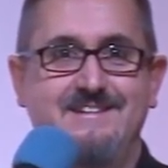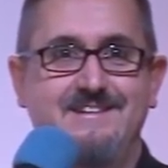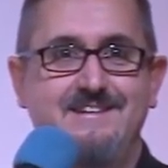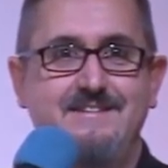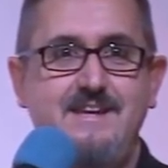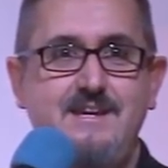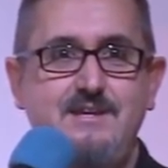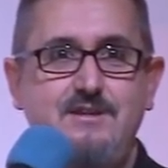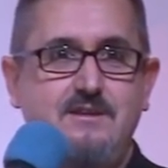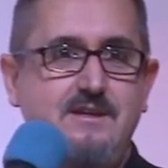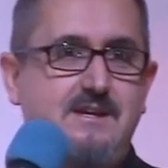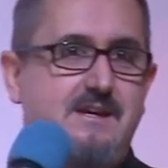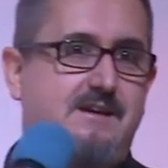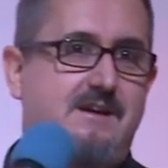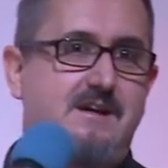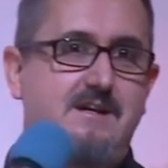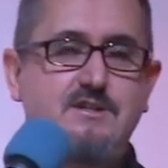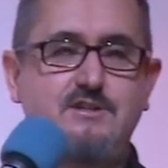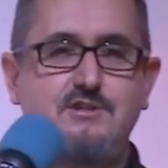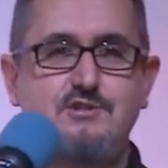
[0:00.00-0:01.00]
Yeah, you
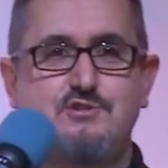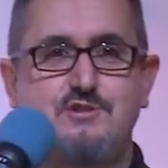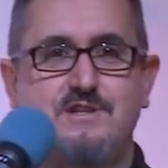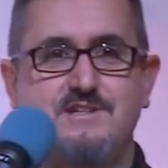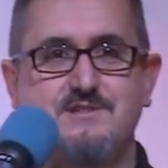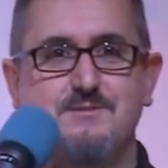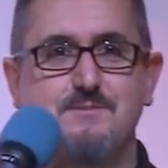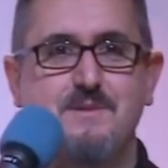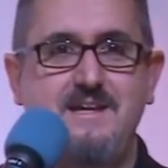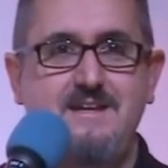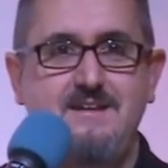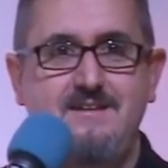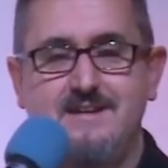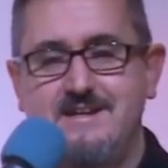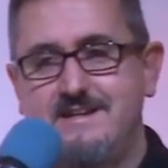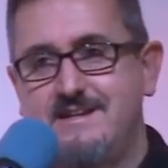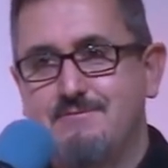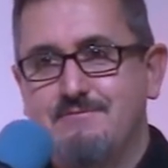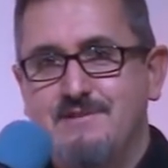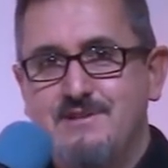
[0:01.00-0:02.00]
oh, can trust me. I
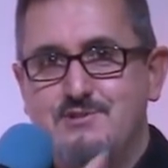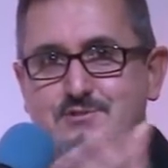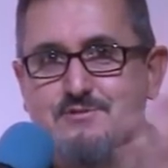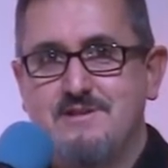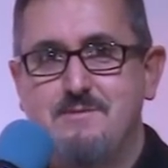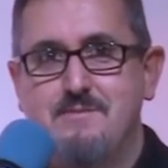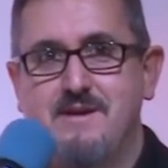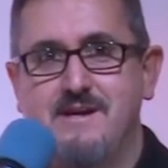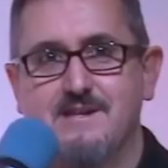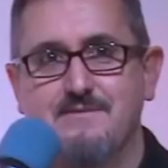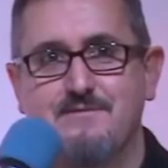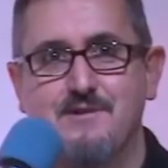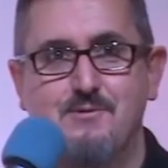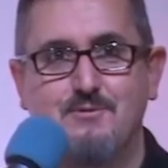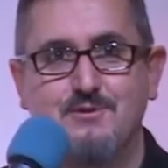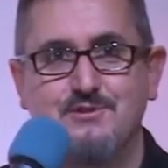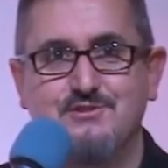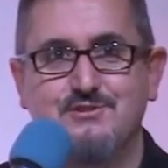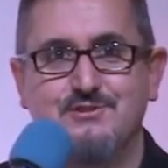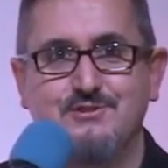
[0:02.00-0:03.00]
can read your email if I
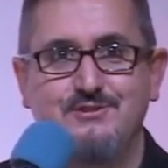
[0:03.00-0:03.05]
want to.